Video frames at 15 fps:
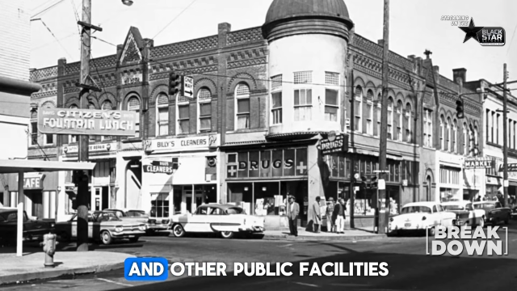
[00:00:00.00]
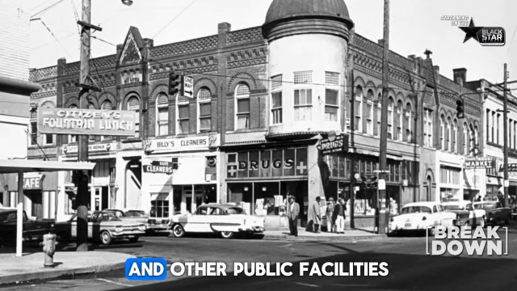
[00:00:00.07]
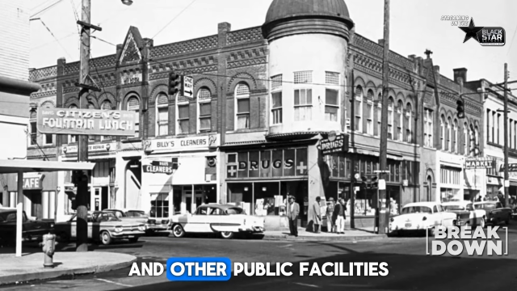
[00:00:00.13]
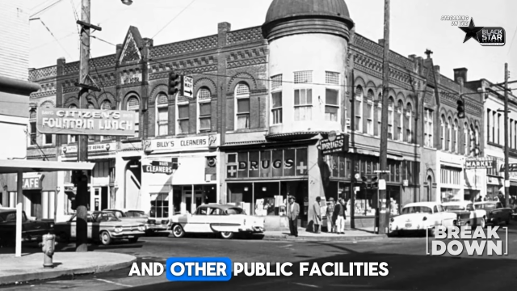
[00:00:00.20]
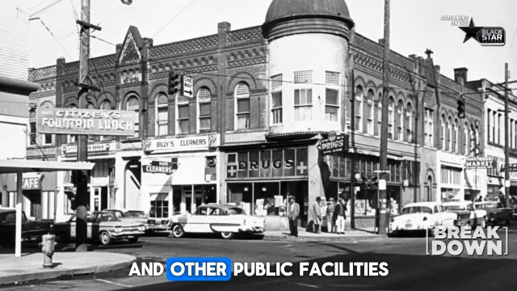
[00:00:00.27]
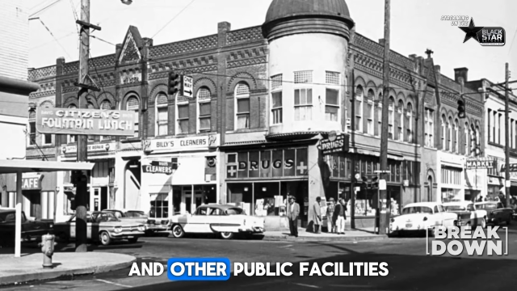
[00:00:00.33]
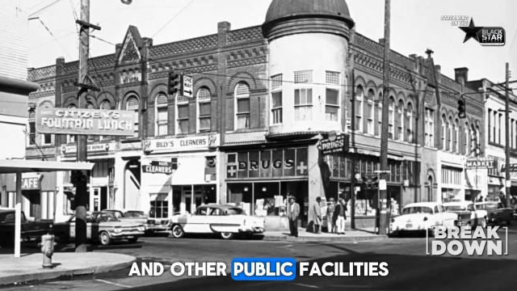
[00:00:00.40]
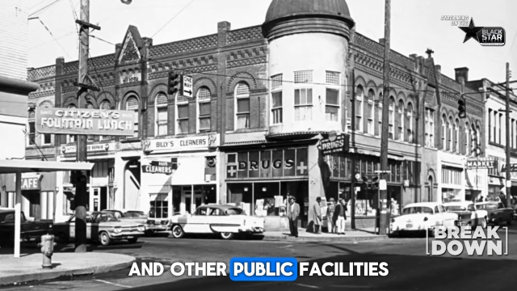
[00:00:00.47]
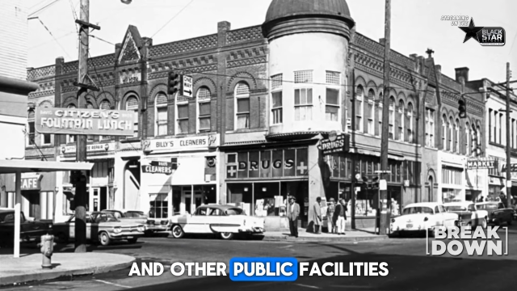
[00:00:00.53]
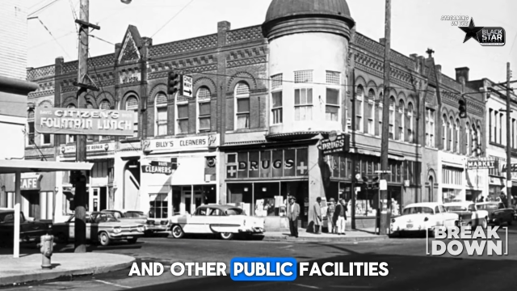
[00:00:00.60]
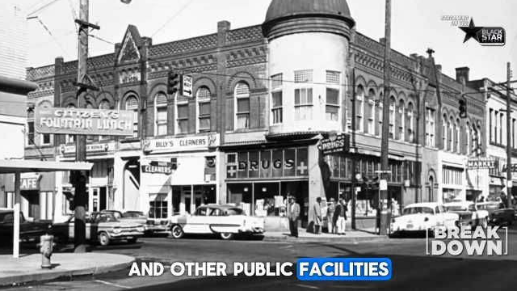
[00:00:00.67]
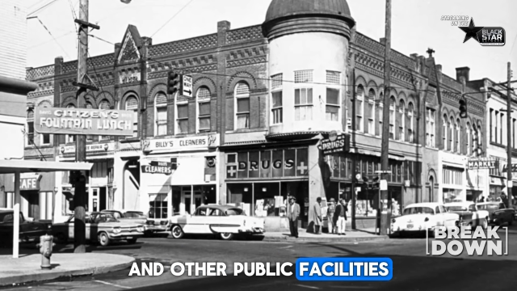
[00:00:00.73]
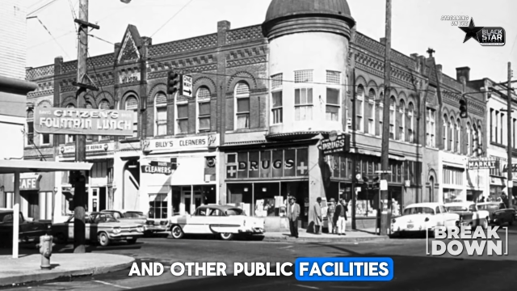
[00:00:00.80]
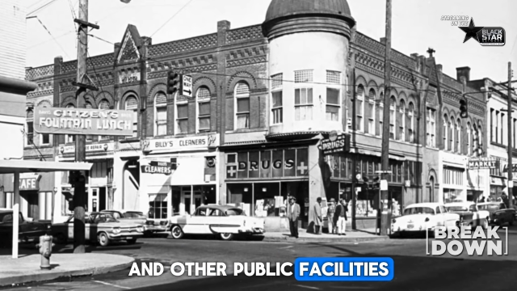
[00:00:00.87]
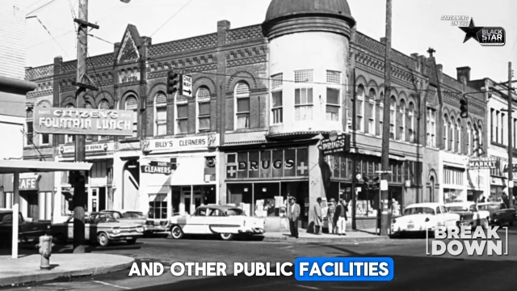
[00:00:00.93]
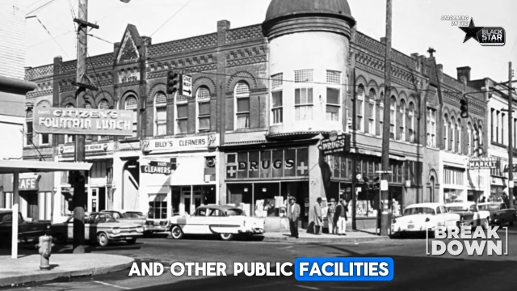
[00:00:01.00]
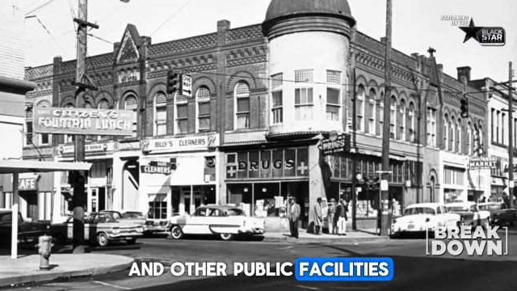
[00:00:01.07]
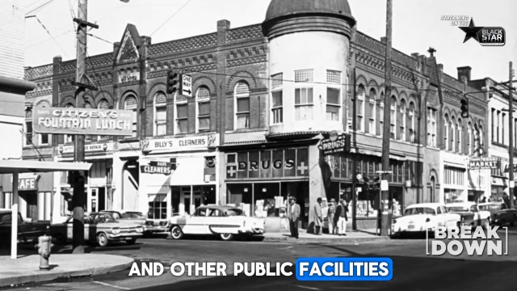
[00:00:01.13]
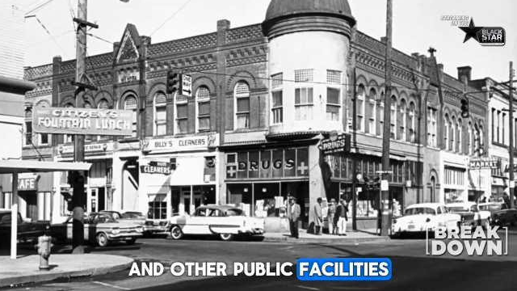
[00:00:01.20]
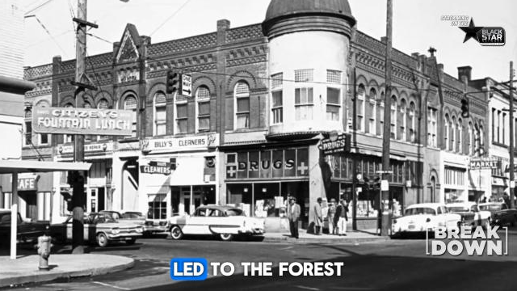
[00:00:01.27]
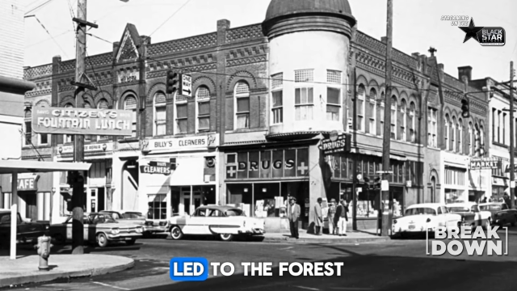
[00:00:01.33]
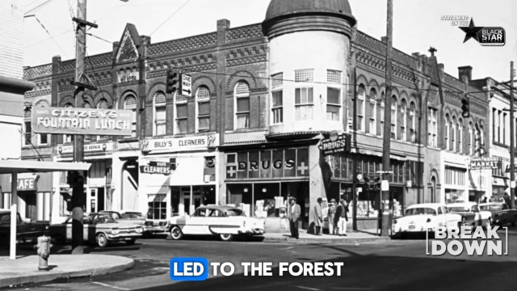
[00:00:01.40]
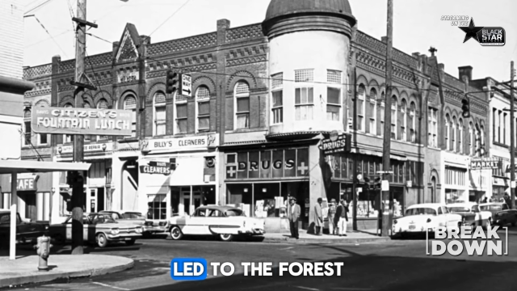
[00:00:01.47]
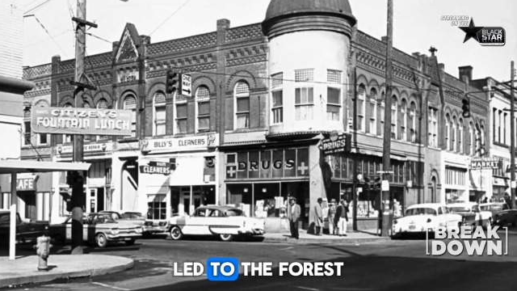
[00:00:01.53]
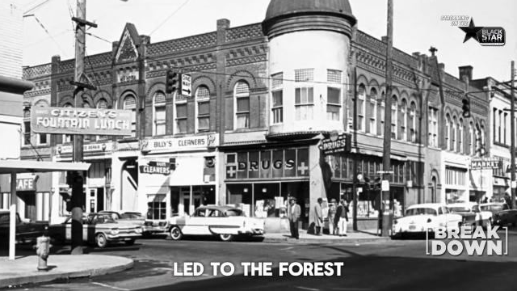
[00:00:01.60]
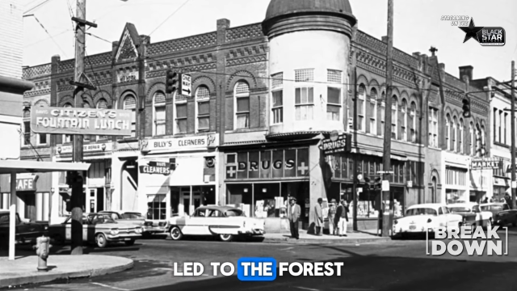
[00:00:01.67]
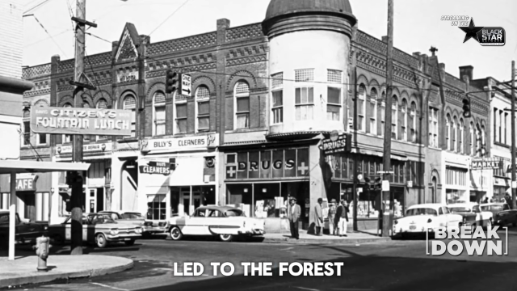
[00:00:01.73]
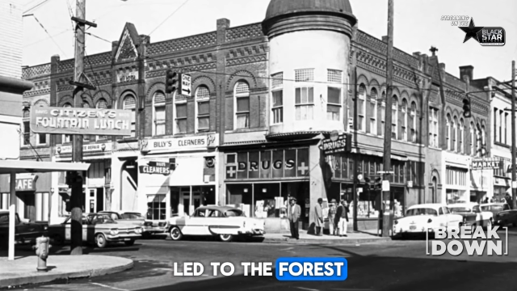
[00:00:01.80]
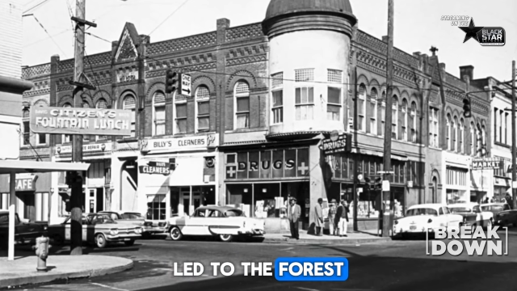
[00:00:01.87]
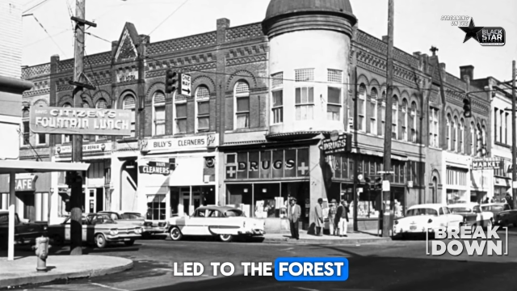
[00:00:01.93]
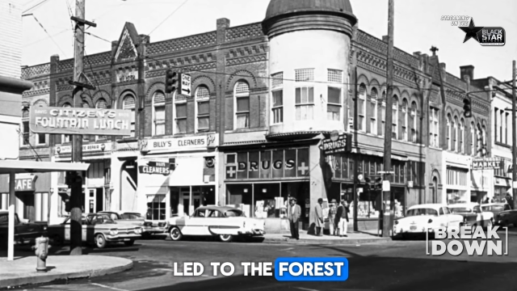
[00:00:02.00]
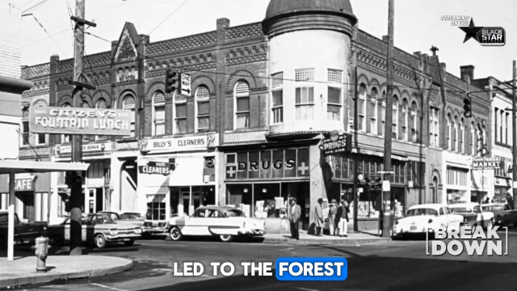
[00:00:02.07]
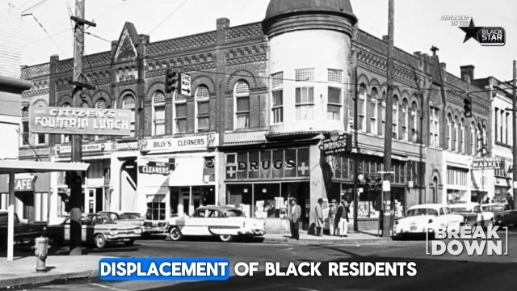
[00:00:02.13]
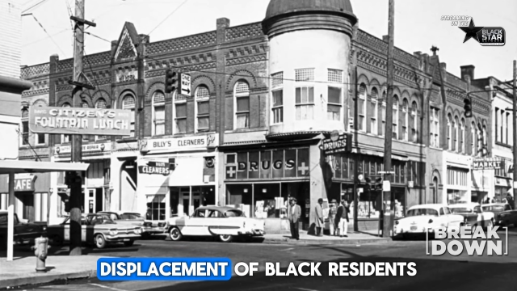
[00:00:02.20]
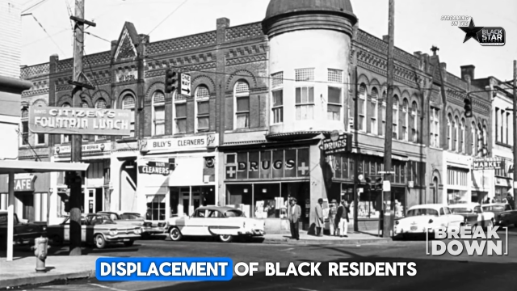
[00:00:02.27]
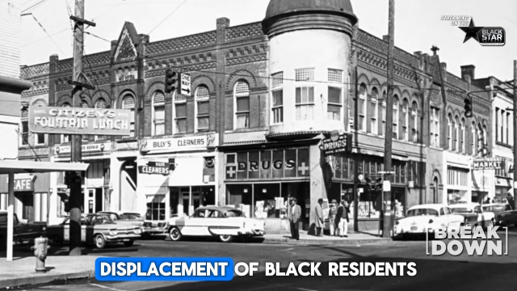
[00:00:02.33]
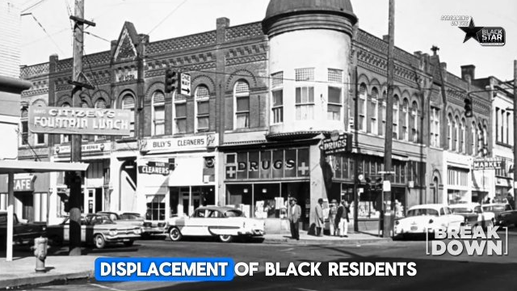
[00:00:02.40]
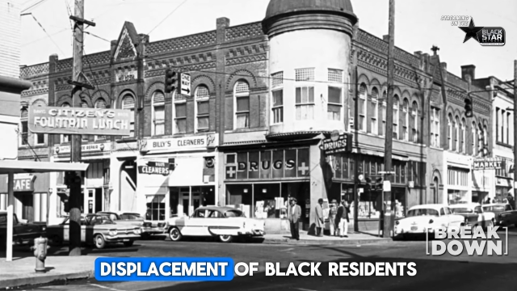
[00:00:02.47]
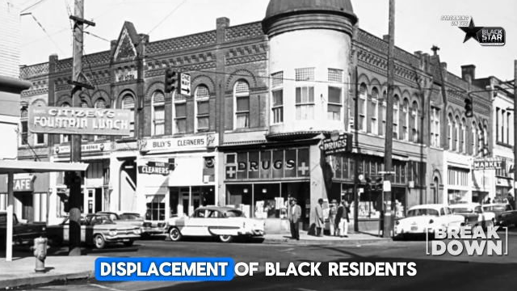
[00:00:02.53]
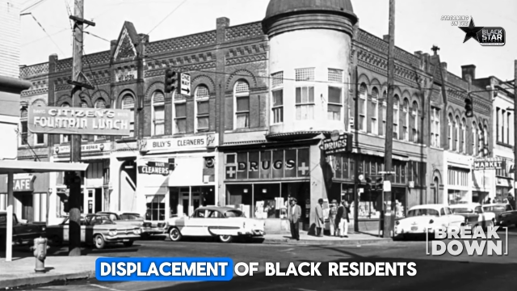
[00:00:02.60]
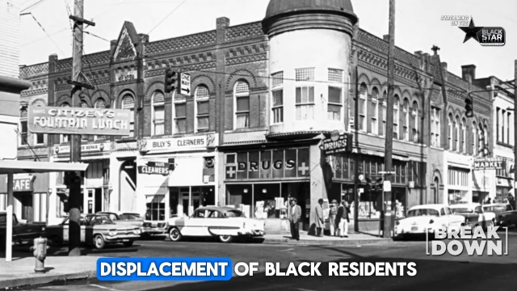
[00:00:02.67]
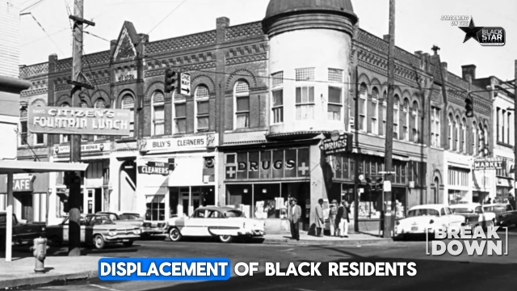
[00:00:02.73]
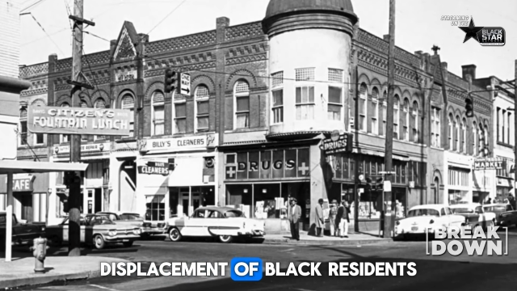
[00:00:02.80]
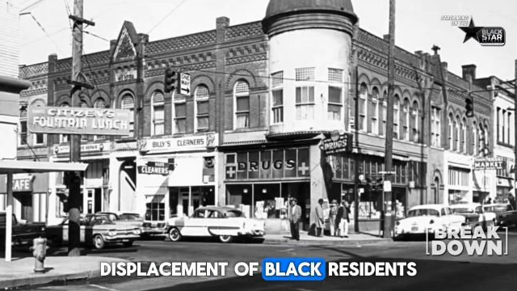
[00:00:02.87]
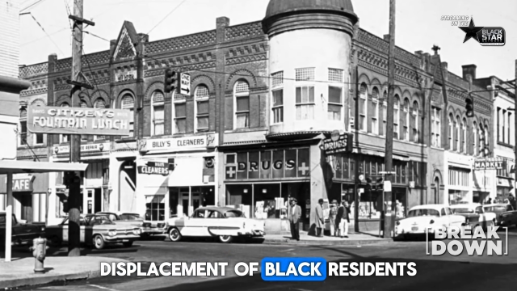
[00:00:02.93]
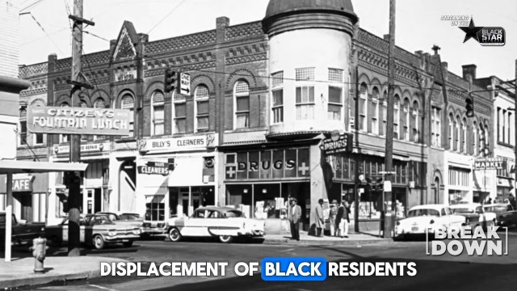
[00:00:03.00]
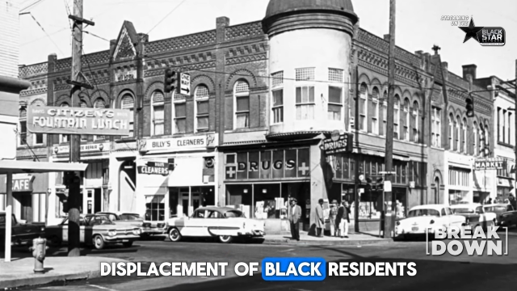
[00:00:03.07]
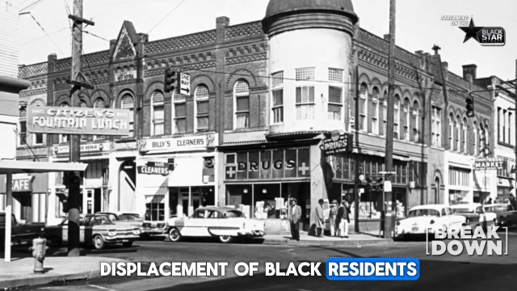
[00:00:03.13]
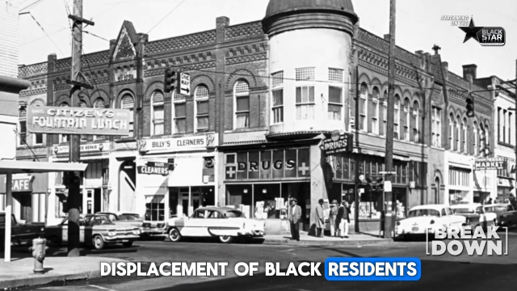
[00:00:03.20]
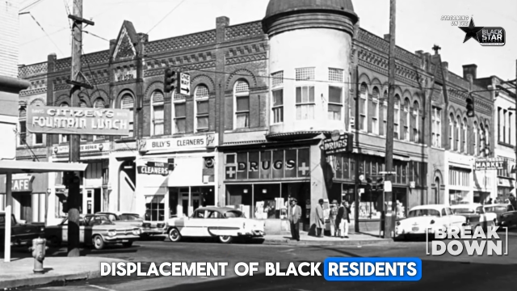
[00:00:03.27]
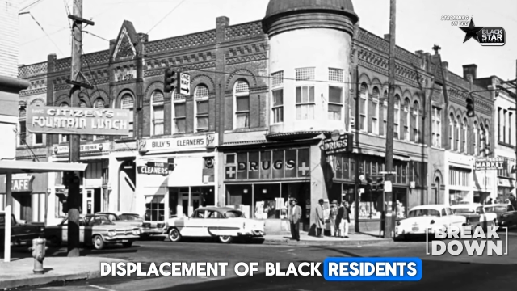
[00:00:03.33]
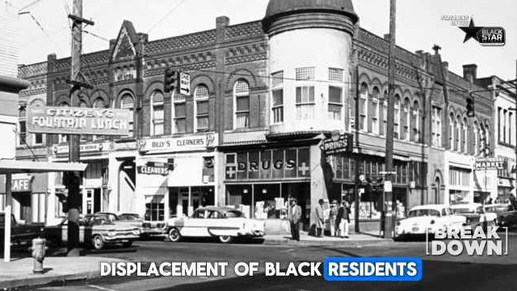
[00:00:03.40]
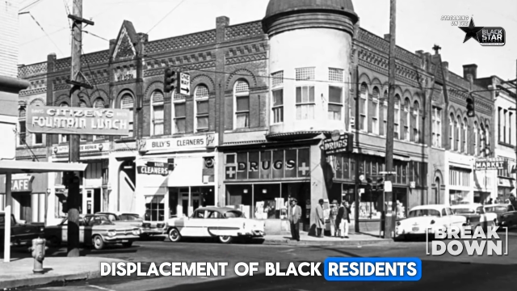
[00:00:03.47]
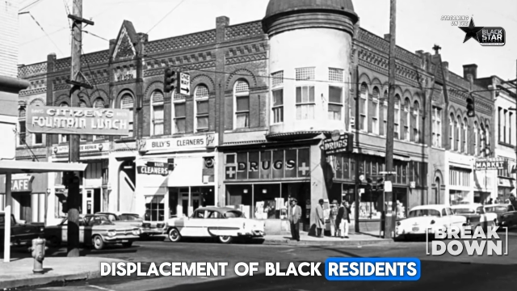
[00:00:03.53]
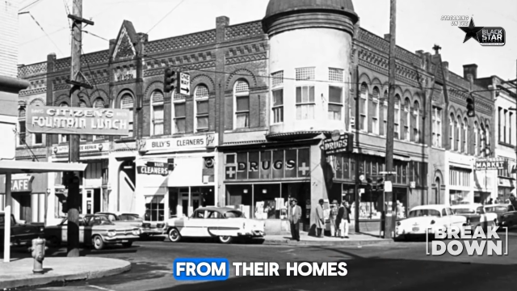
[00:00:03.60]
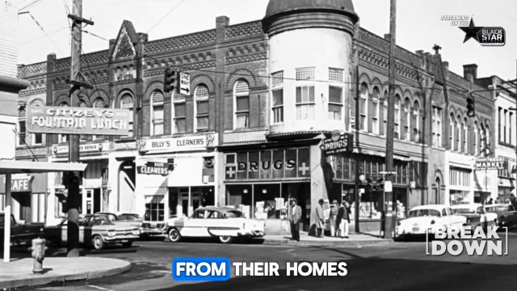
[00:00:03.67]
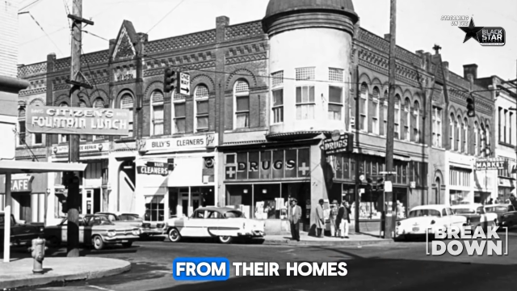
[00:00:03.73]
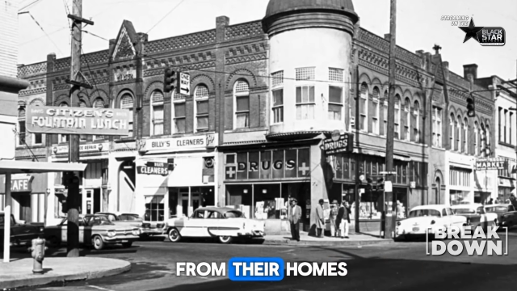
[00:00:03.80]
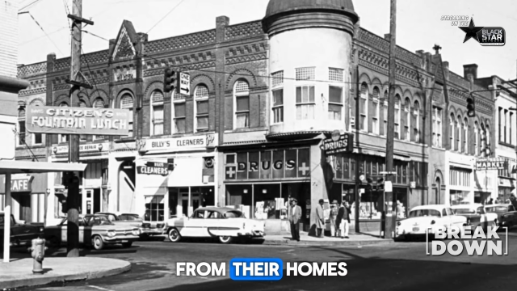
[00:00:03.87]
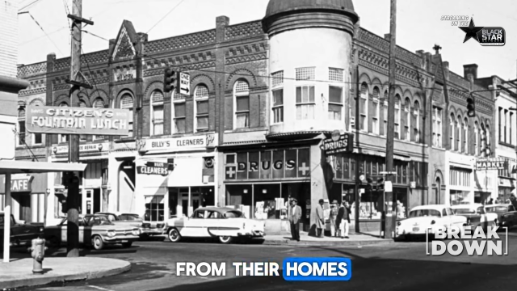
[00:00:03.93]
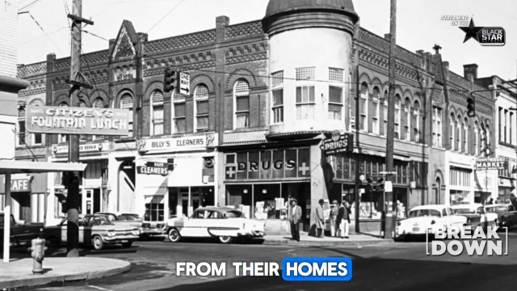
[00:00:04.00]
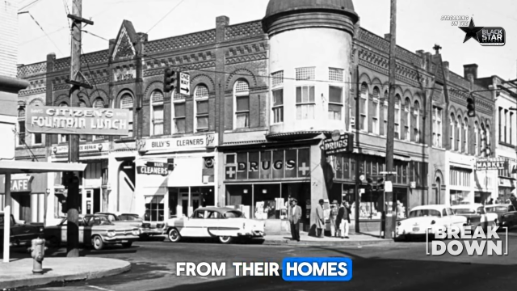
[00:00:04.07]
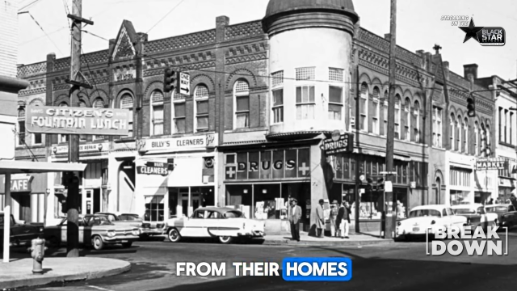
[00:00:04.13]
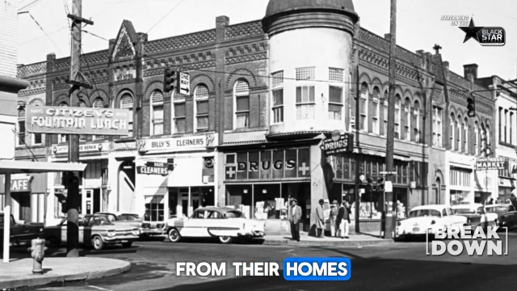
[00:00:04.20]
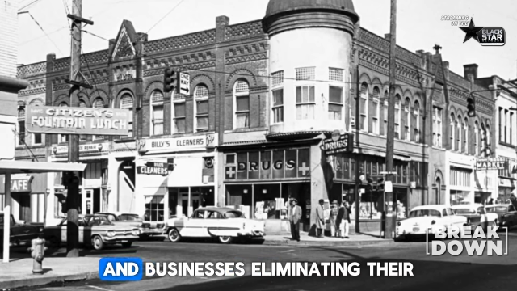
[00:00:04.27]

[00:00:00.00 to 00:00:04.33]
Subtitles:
No face is visible, so there are no lips to read.